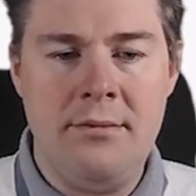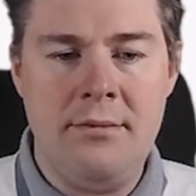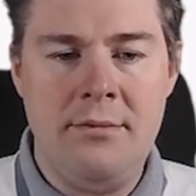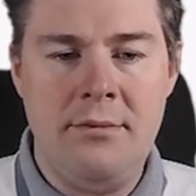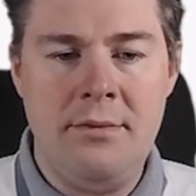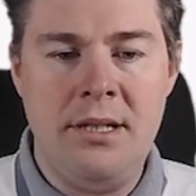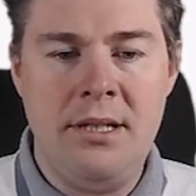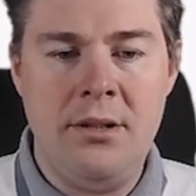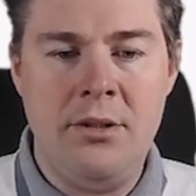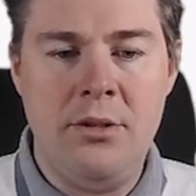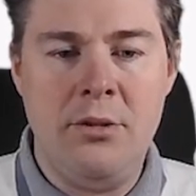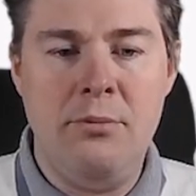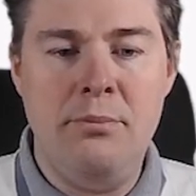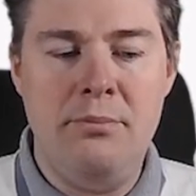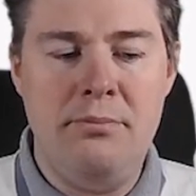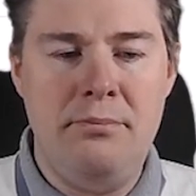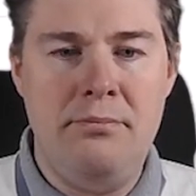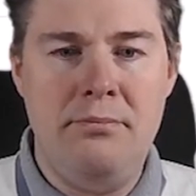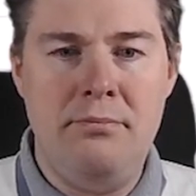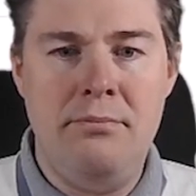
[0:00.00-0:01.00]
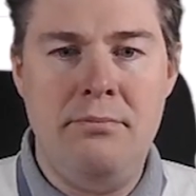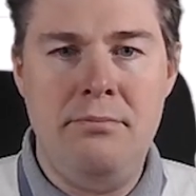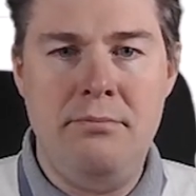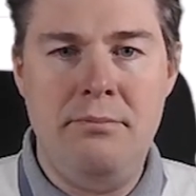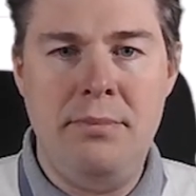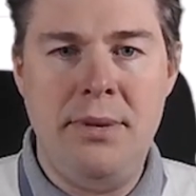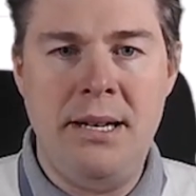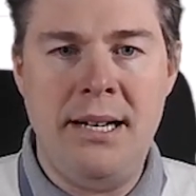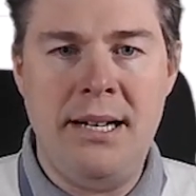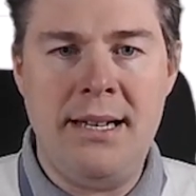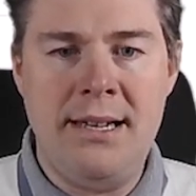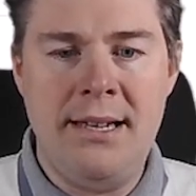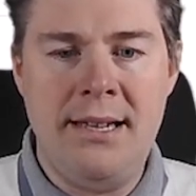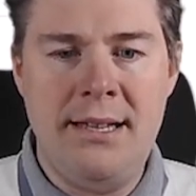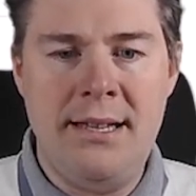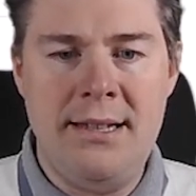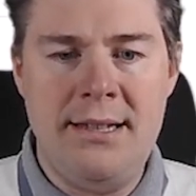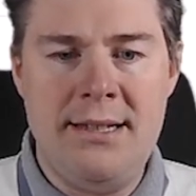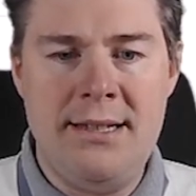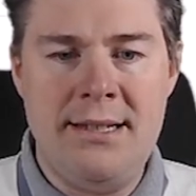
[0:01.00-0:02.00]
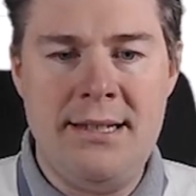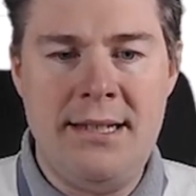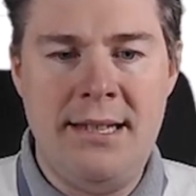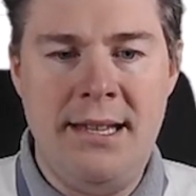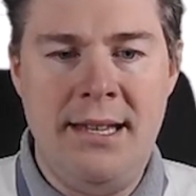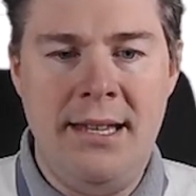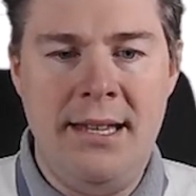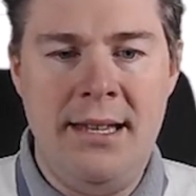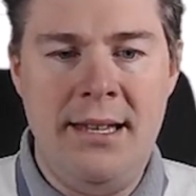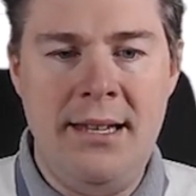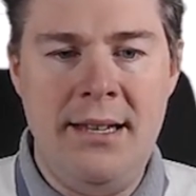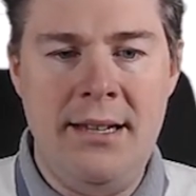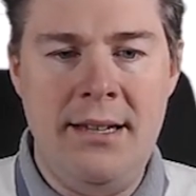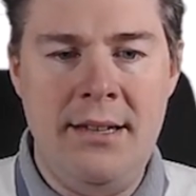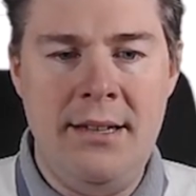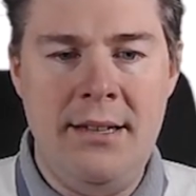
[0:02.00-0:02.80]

We can go back and see.